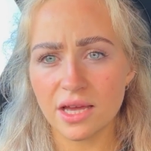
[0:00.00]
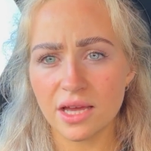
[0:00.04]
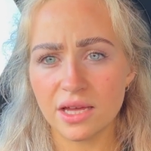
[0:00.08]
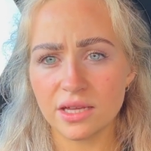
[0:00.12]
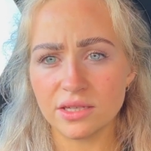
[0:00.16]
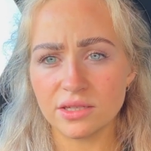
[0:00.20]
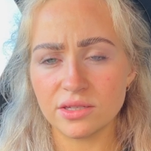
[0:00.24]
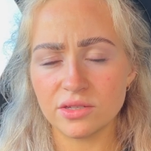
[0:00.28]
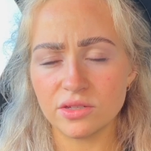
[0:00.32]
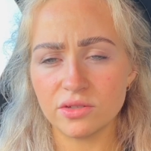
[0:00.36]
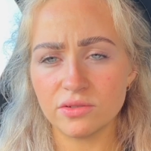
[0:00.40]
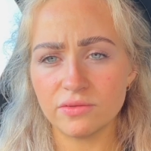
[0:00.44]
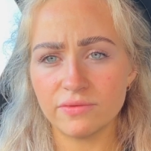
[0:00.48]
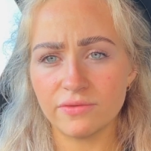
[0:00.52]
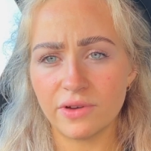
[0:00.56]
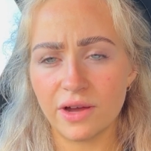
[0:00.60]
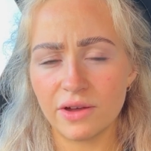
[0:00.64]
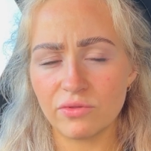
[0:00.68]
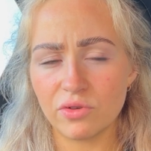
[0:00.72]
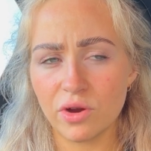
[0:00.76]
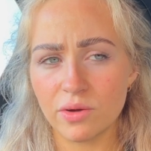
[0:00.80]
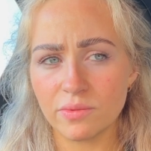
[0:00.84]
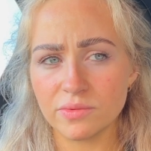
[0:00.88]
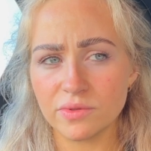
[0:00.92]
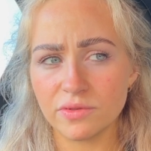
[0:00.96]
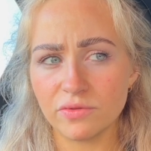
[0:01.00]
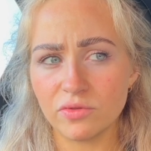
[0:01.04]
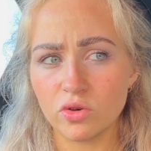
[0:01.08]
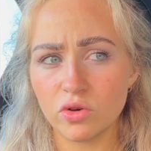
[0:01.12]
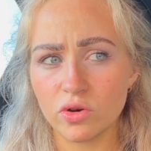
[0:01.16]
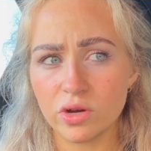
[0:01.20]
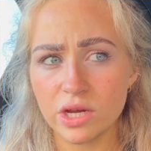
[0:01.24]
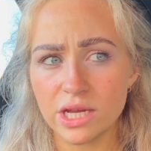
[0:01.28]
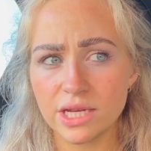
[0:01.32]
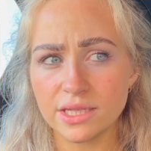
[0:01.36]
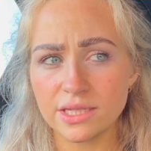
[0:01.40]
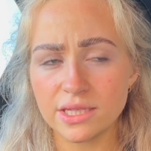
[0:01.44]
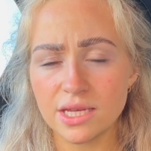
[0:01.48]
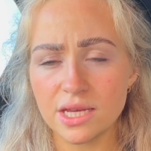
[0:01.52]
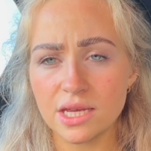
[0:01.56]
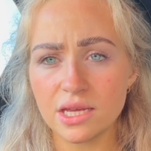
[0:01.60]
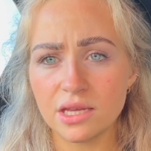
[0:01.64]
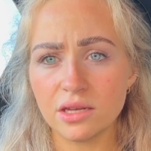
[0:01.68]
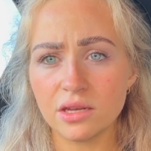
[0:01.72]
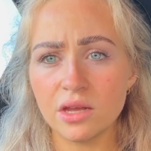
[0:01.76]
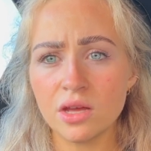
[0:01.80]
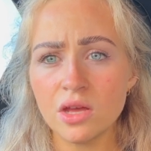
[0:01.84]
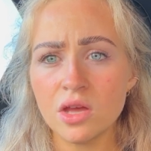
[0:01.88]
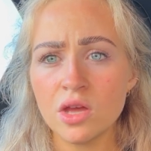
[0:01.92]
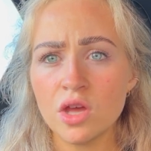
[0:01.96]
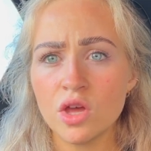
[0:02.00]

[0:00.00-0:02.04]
and 5 grams of creatine.